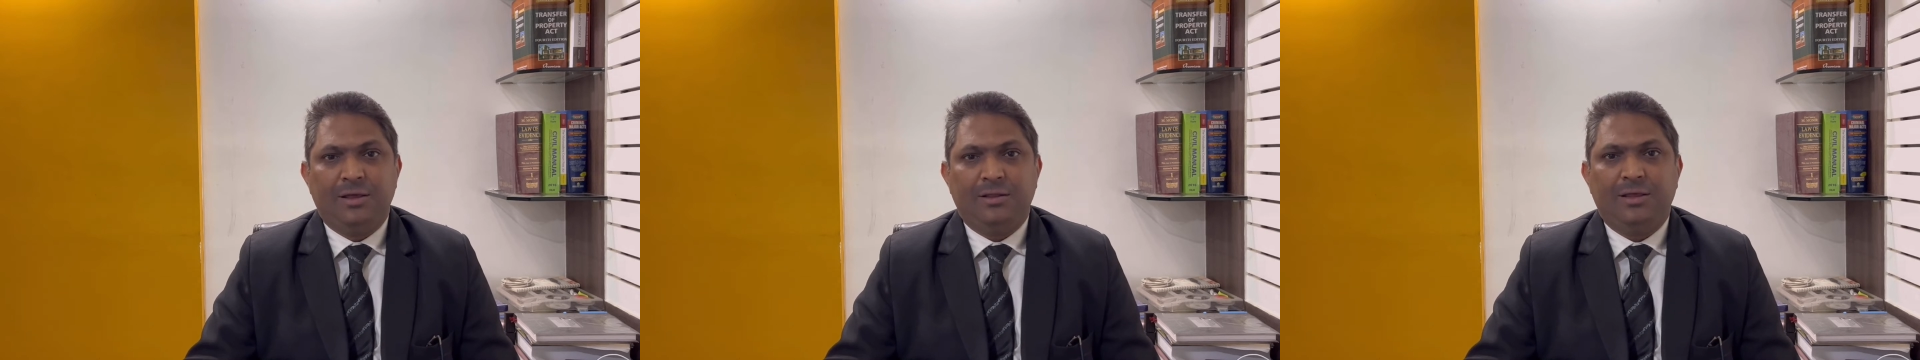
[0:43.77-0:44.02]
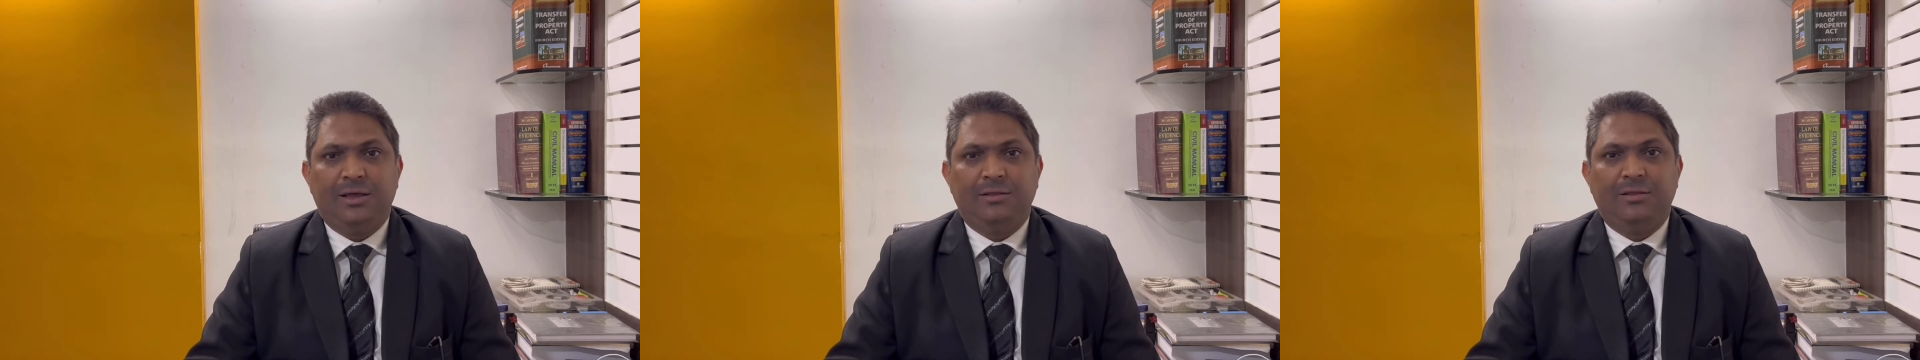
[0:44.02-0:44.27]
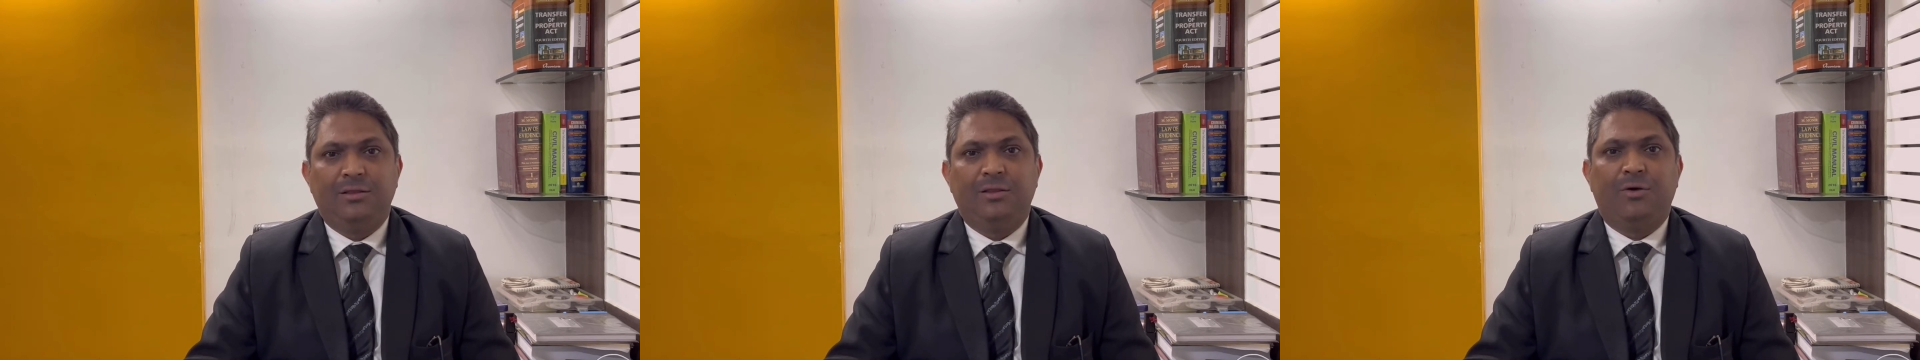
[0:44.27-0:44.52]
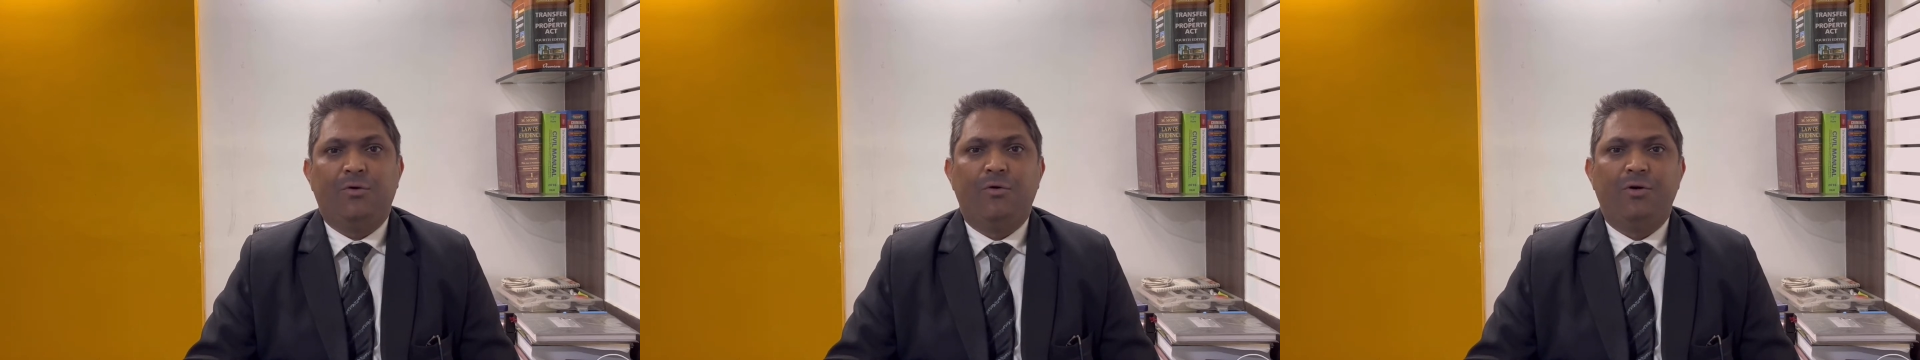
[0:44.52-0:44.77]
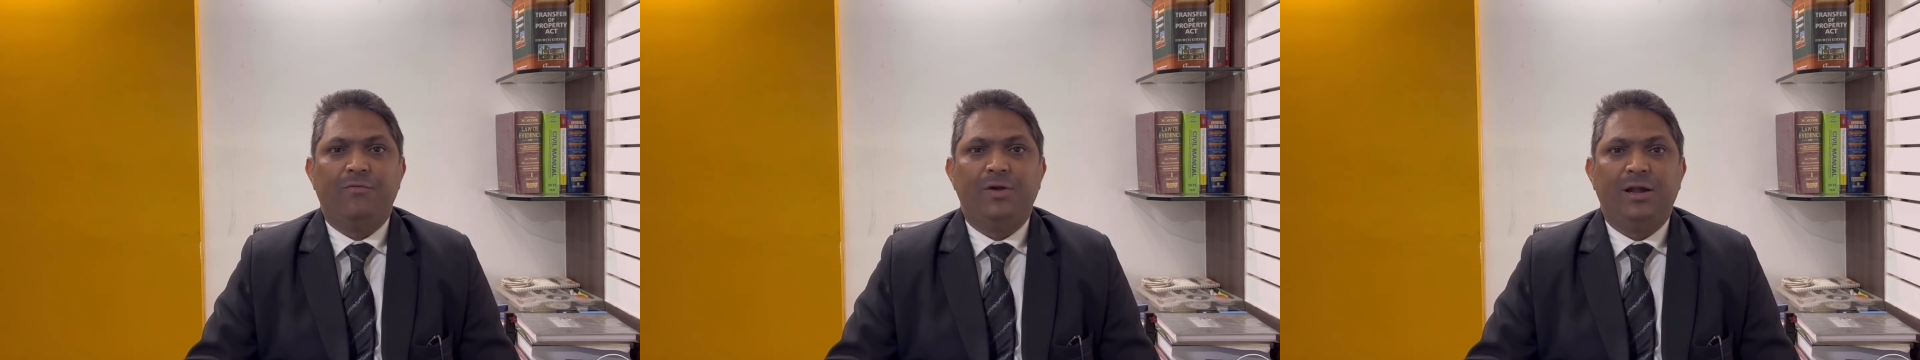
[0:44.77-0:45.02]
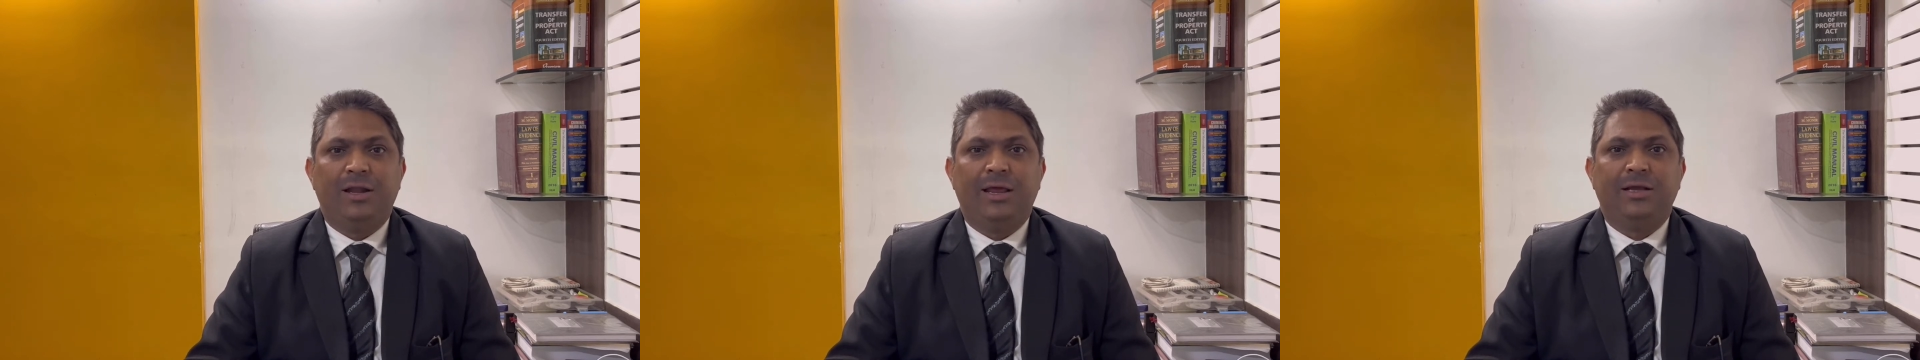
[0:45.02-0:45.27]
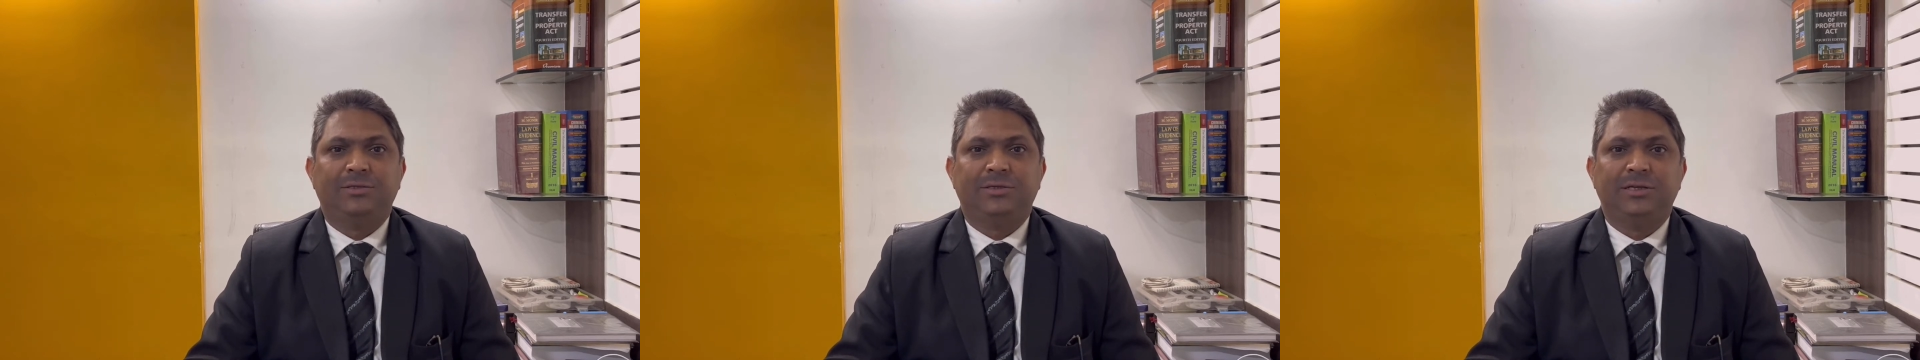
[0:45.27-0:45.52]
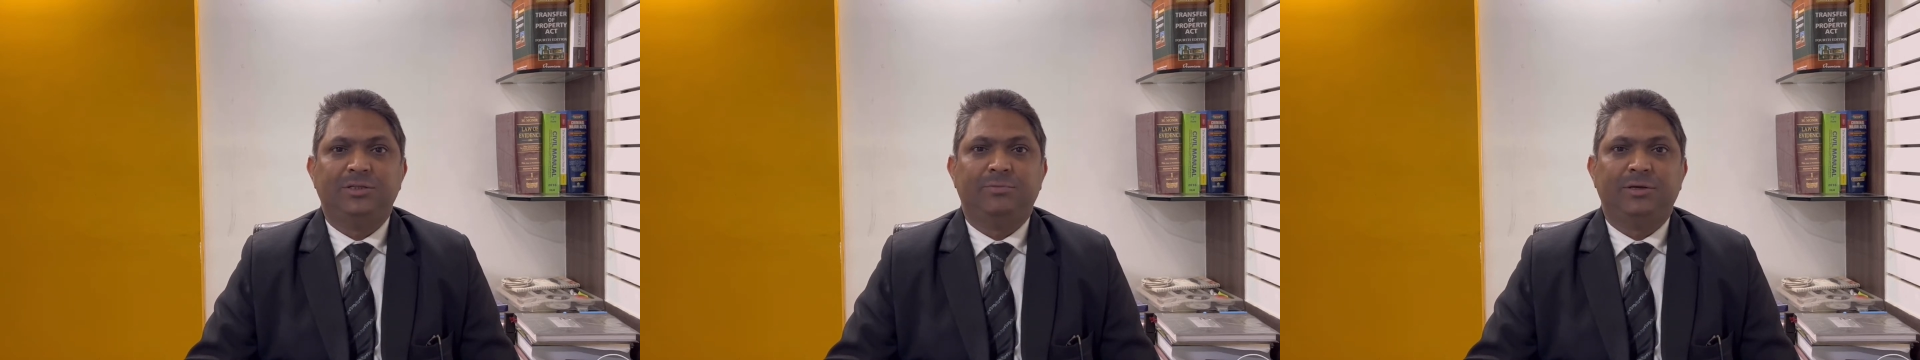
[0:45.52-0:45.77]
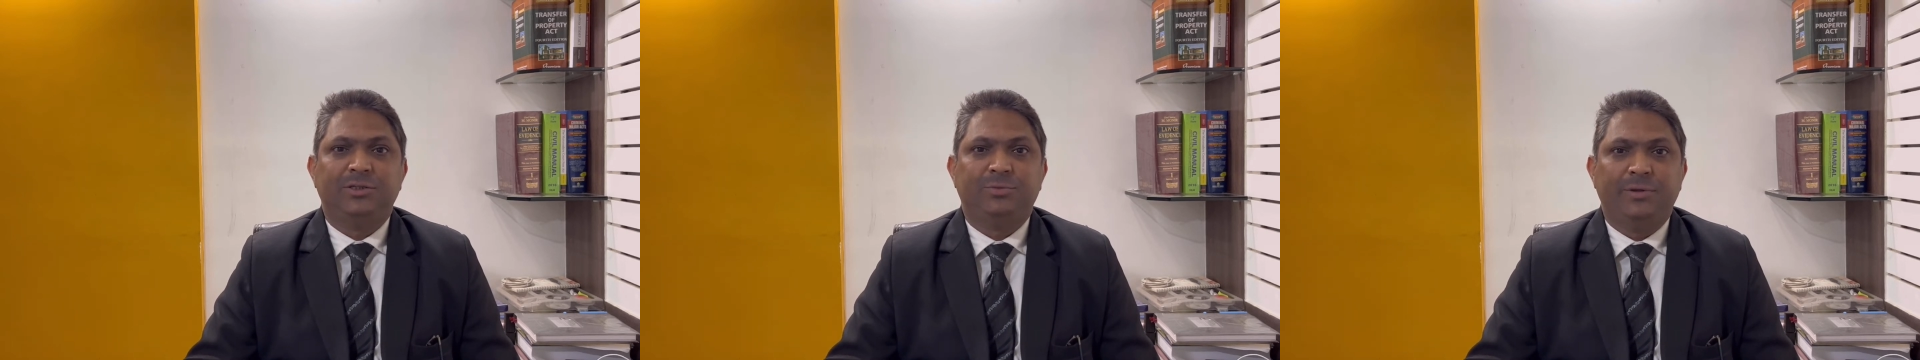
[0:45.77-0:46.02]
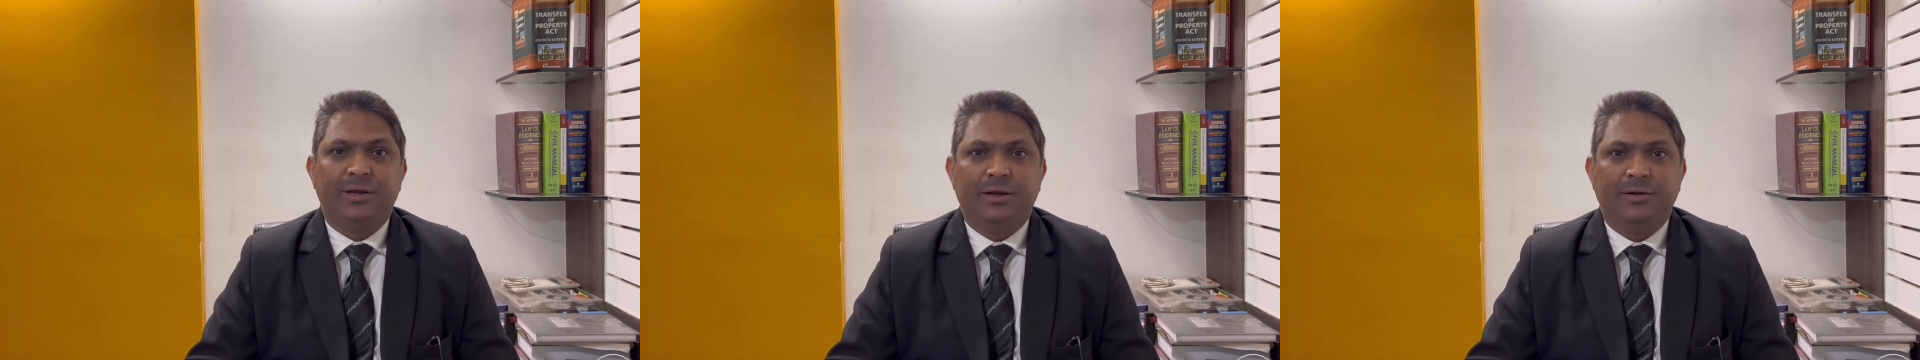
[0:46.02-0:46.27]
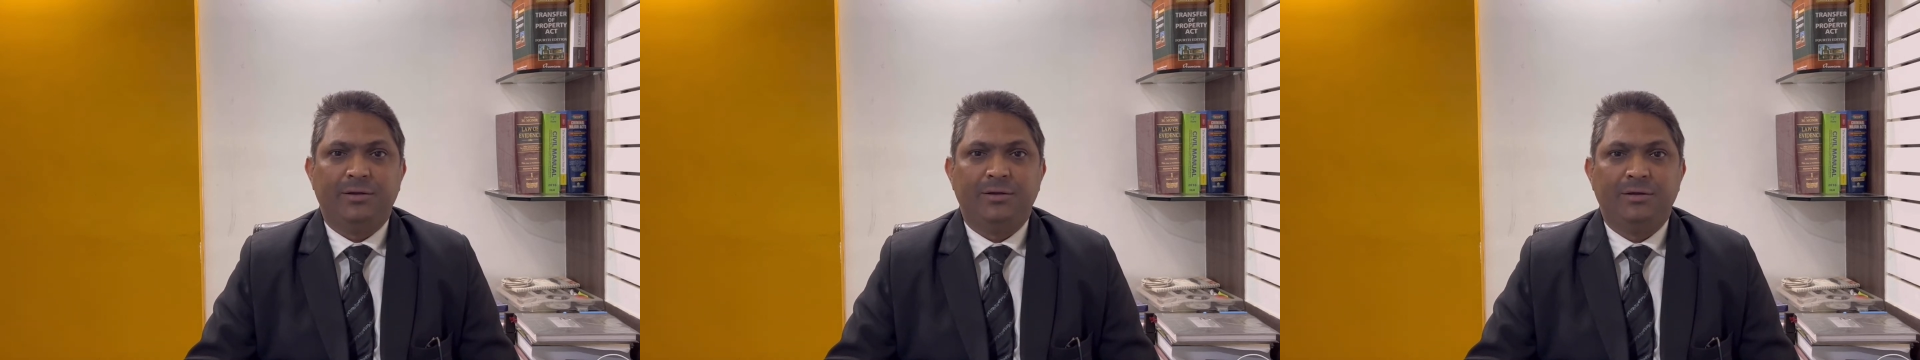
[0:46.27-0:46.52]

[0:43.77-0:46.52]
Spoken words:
then the court will take 6 months period